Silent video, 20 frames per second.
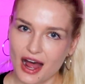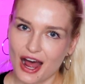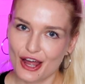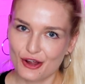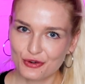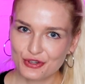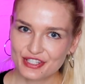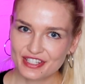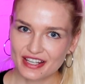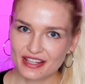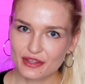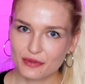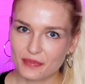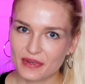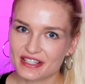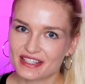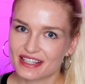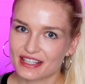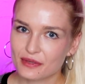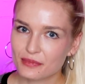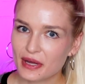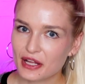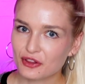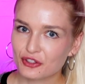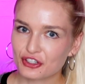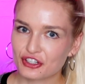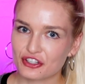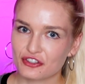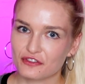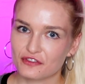I always said the best thing
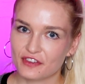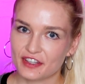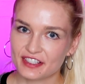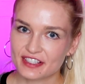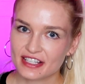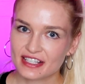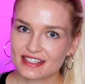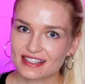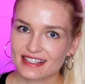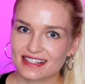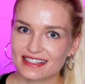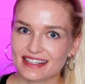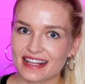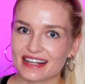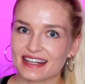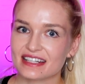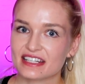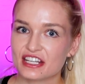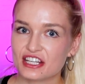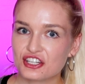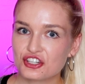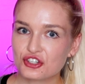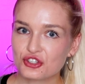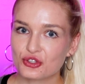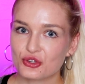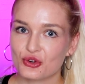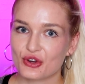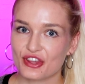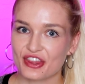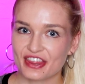about learning physics is that it teaches
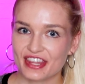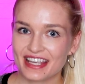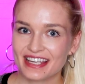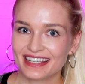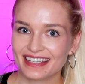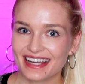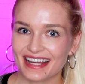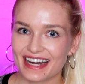you to think